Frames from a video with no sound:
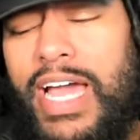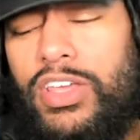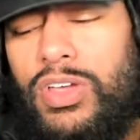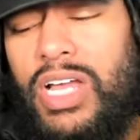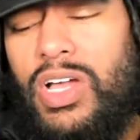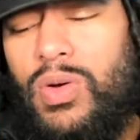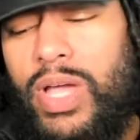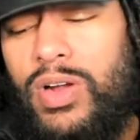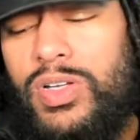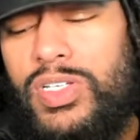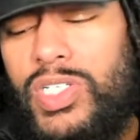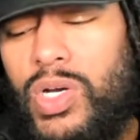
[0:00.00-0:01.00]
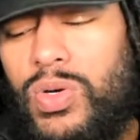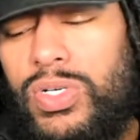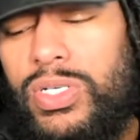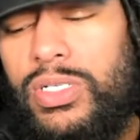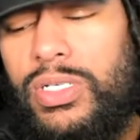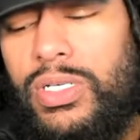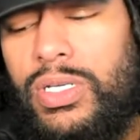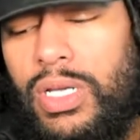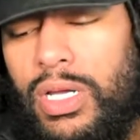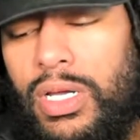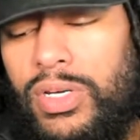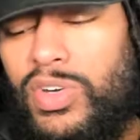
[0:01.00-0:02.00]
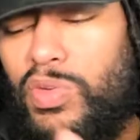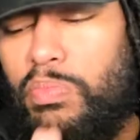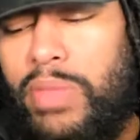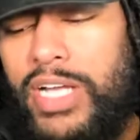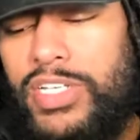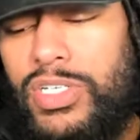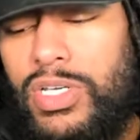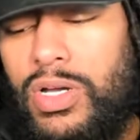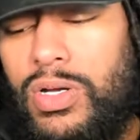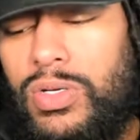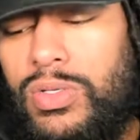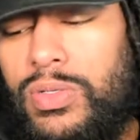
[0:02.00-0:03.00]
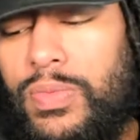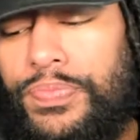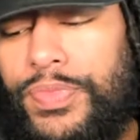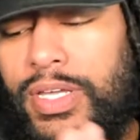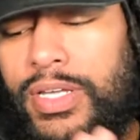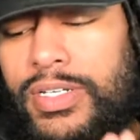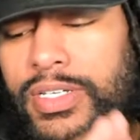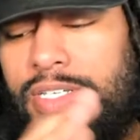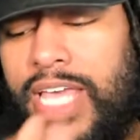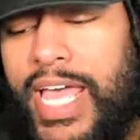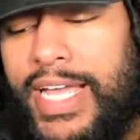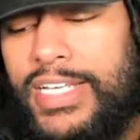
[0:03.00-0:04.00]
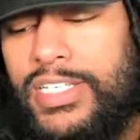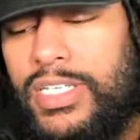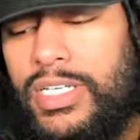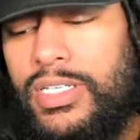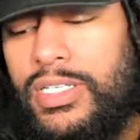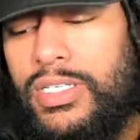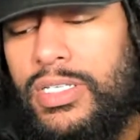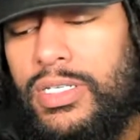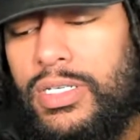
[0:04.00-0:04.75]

You got to go Arizona, New Mexico, Texas,